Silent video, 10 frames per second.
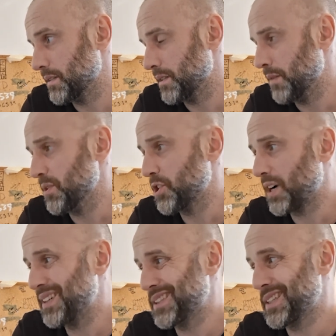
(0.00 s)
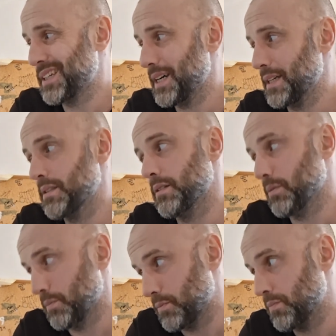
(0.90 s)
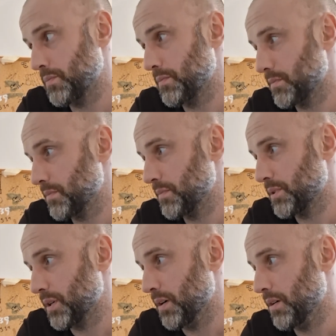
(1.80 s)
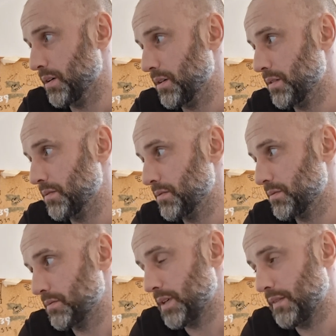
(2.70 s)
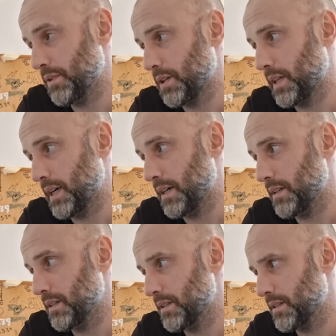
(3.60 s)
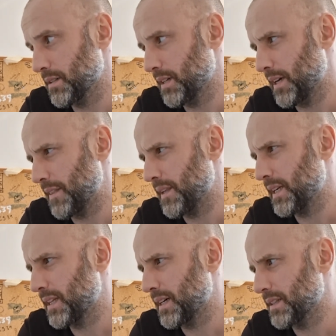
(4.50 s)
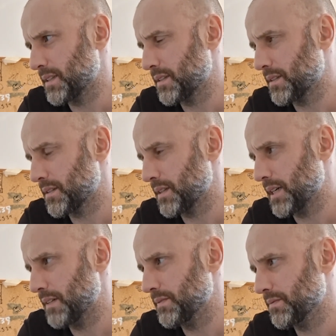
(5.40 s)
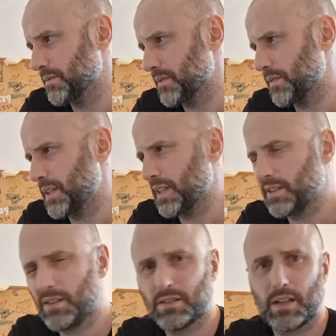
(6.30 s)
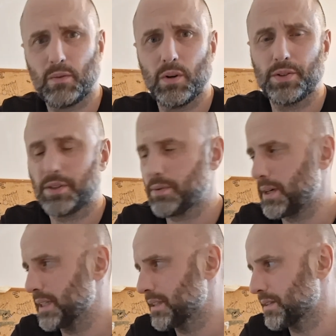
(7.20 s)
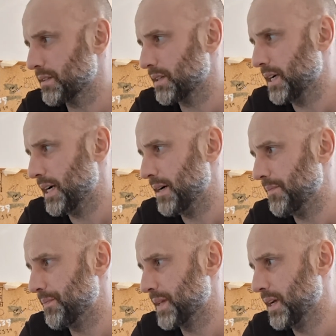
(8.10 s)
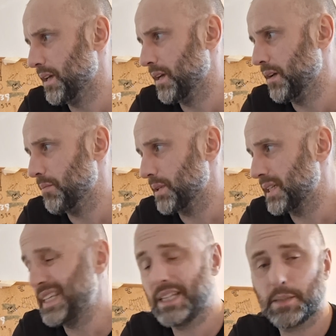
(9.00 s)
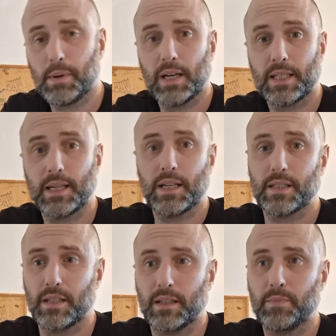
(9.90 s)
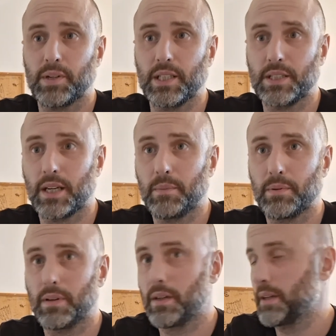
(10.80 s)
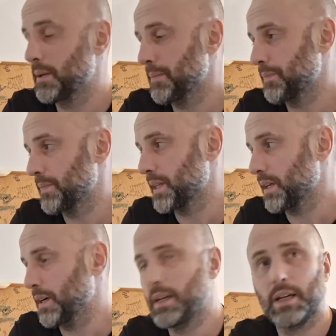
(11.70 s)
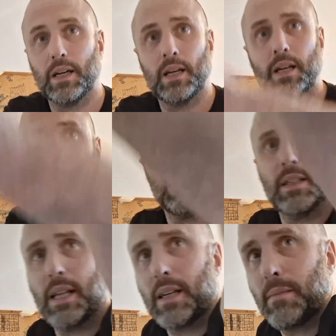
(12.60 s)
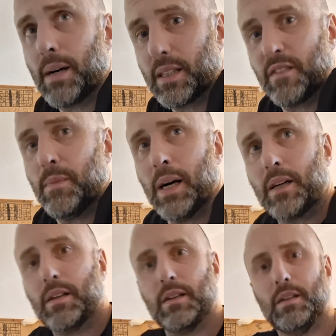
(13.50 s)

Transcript: human trials are scarce though, so have a look at that. I think that's I haven't I think I used that once or twice. Um, but D-aspartic acid is pretty cheap, and uh, you get like a massive bag,